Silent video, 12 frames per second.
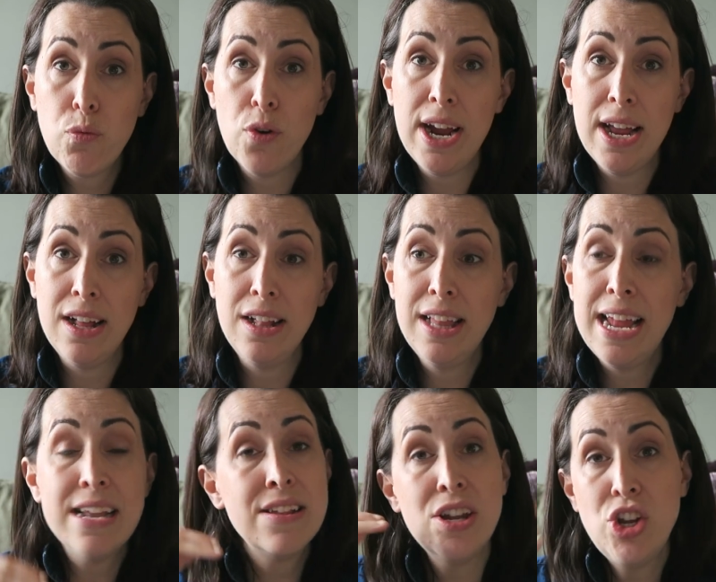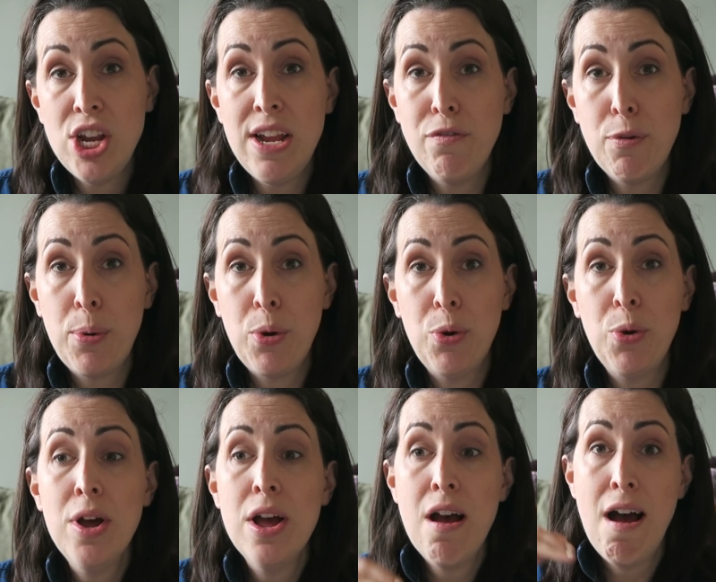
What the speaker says: real. It's achievable.